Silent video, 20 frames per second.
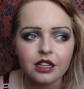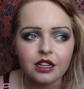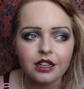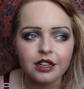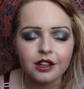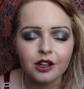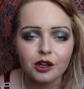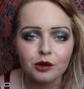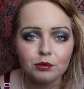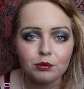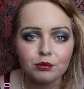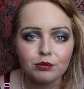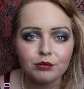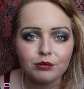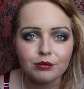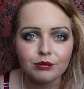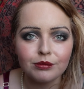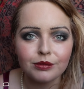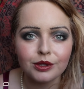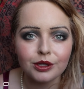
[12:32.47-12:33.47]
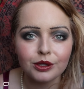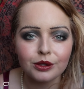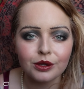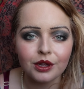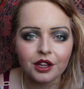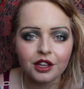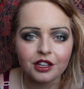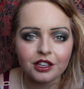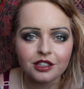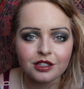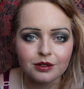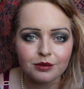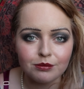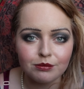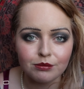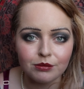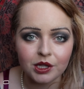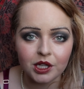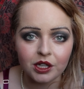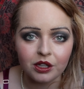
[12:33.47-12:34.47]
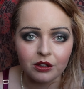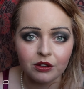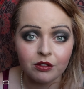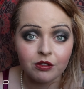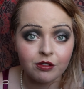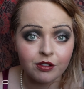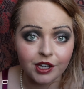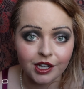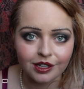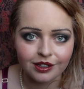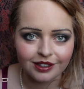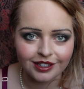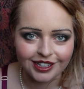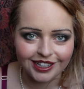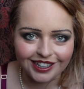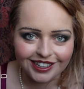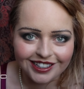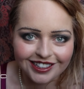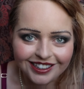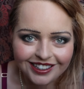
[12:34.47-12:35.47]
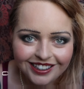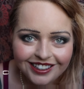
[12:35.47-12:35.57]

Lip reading: I hope you liked me failing,